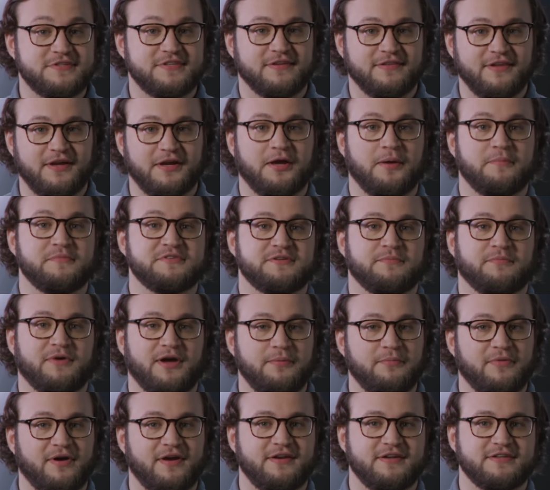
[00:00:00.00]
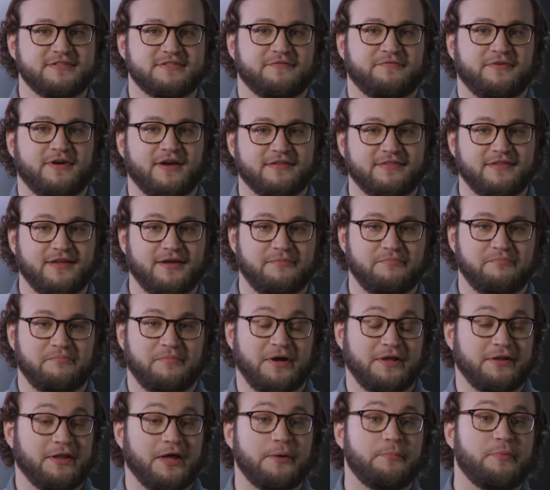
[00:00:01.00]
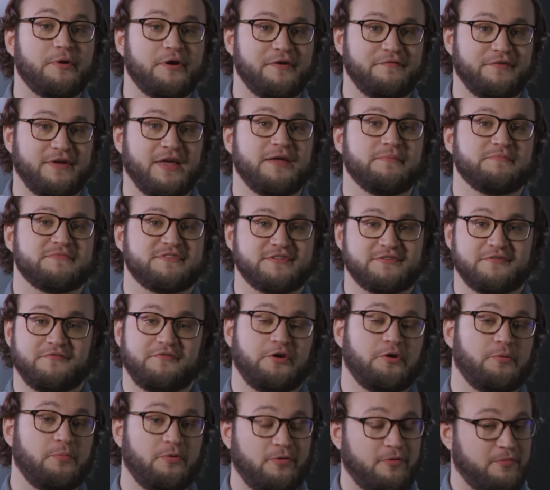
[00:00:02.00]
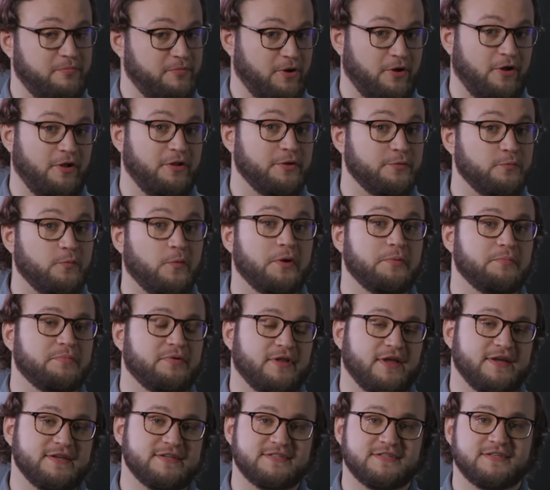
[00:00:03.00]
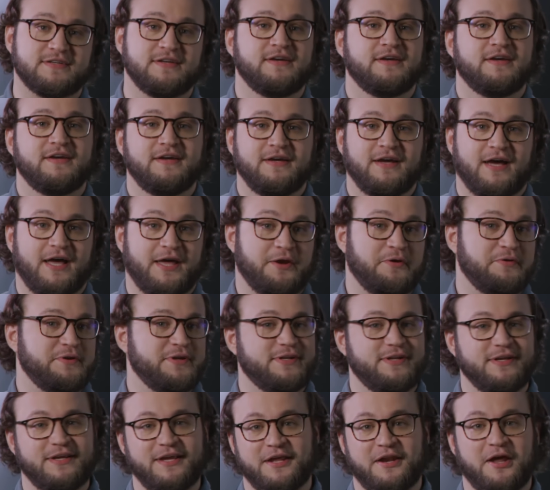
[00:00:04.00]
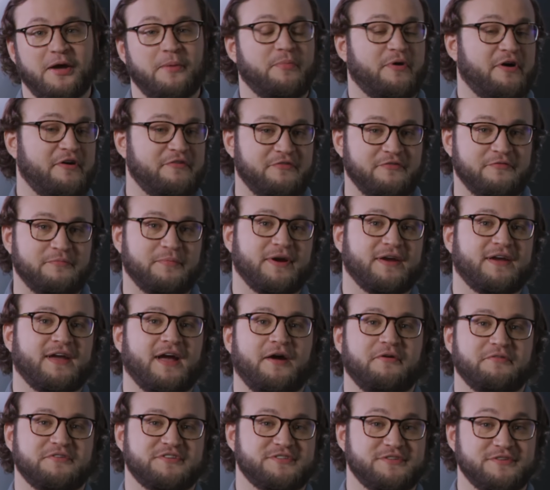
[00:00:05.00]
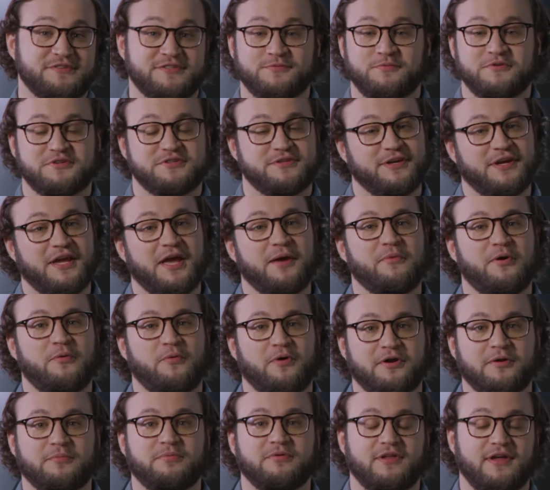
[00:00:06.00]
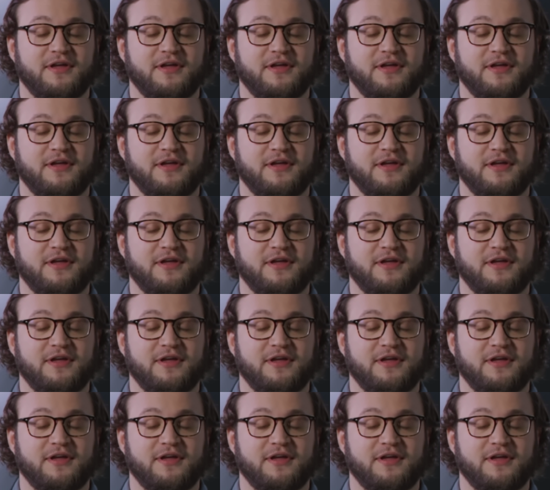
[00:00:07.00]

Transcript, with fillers: thing that comes to my mind is the fact that my library of games is available all in one place. I don't need to get up off of my couch to switch the game I want to